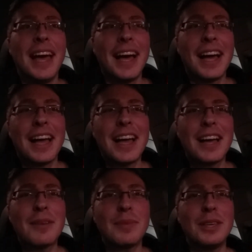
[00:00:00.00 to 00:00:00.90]

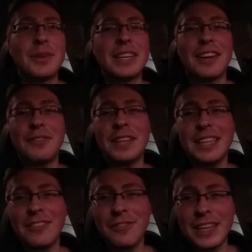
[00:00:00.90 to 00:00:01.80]
But you can
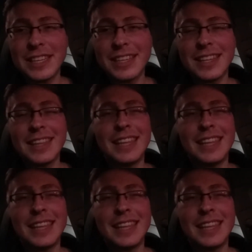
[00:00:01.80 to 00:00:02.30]
definitely feel it.